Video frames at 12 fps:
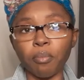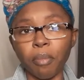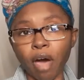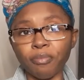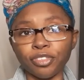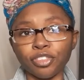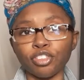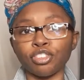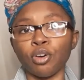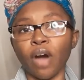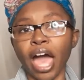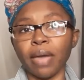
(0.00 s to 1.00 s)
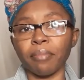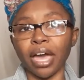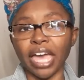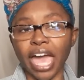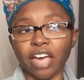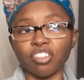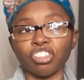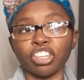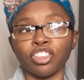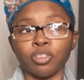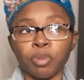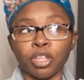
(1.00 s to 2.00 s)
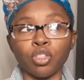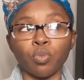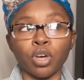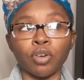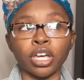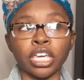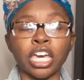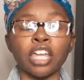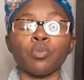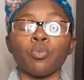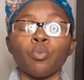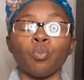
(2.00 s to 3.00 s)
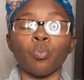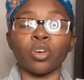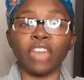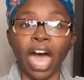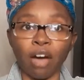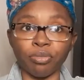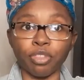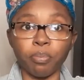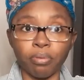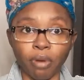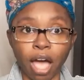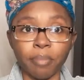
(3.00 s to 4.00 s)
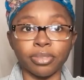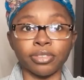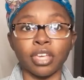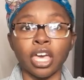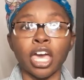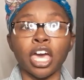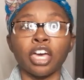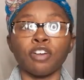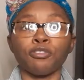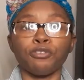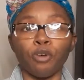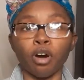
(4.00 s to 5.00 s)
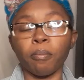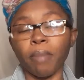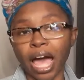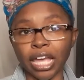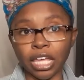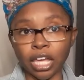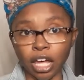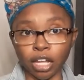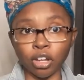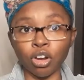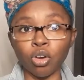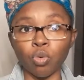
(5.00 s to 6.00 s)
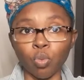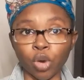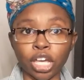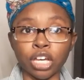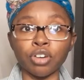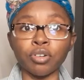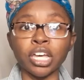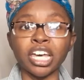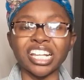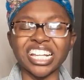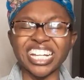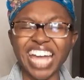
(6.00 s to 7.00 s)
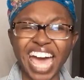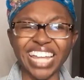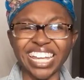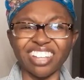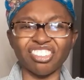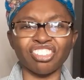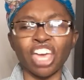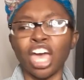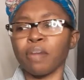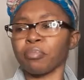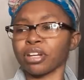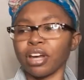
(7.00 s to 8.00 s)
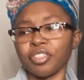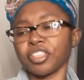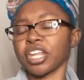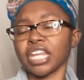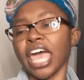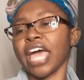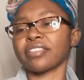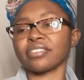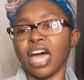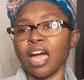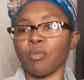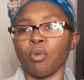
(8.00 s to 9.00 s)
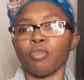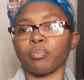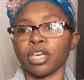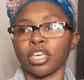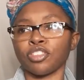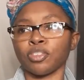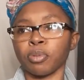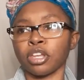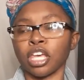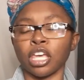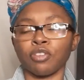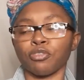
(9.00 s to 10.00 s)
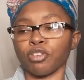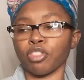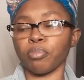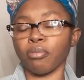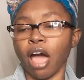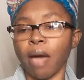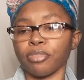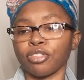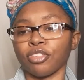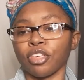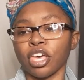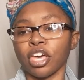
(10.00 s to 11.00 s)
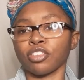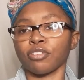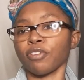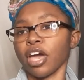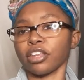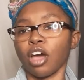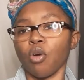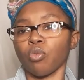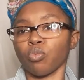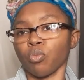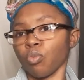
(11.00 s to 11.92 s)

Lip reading: months, so I might actually spin the wheel again without the prompts for my color wheel challenge. But other than that, I won't be spinning for the prompts to find out